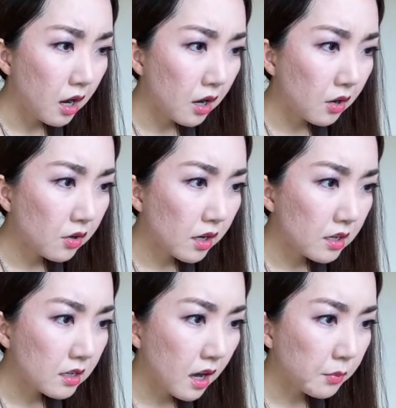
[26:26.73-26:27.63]
Okay,
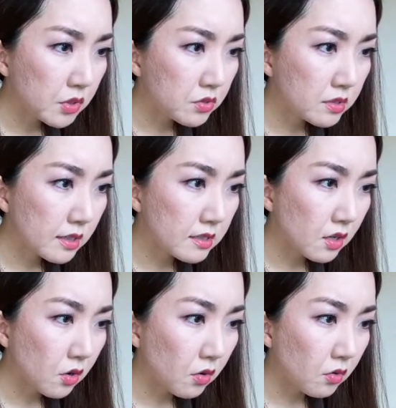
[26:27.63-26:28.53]
happened 2 days
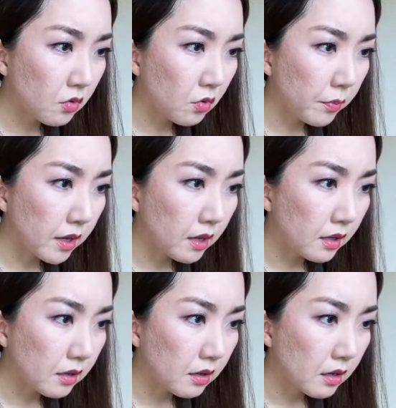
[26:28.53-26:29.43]
ago. Oh man.